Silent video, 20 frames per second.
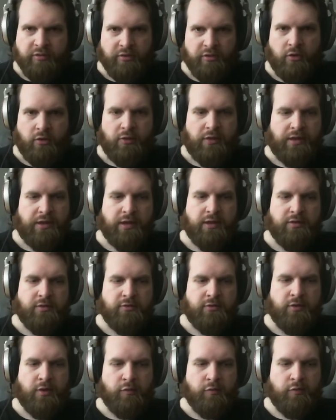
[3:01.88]
and all that kind of
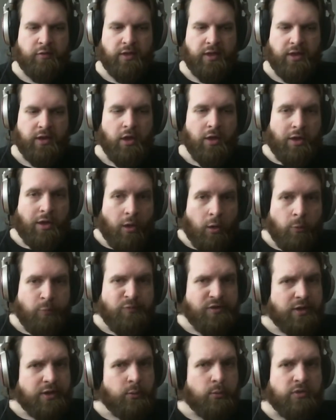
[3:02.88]
stuff that
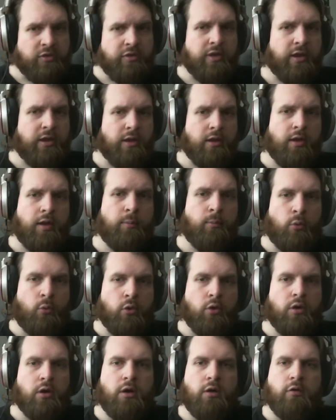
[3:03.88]
hopefully we're seeing a lot
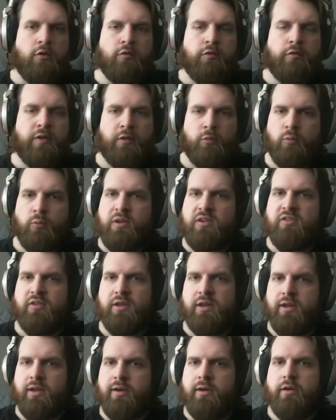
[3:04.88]
more of in
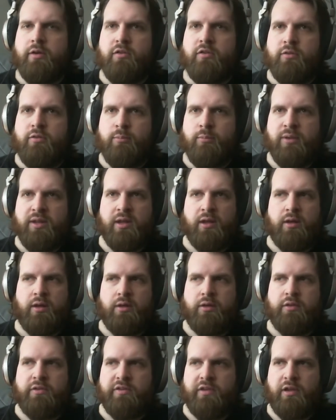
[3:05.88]
recent years
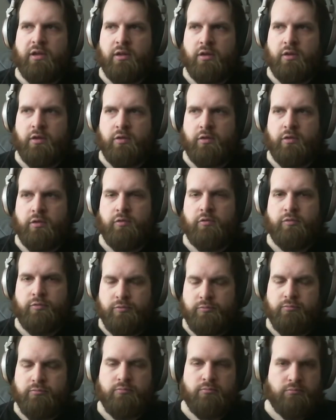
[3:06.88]
because of
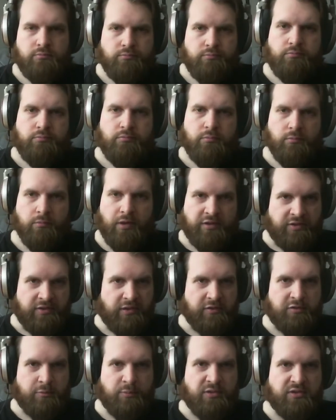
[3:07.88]

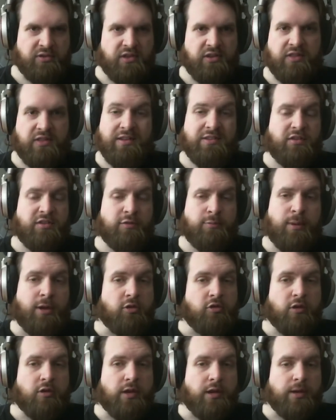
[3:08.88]
accessibility things
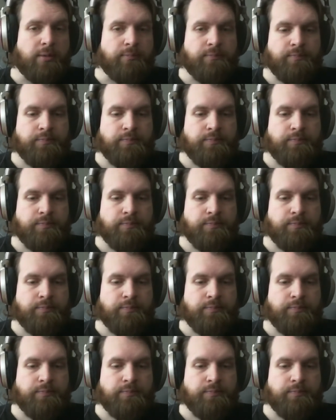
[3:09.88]
especially.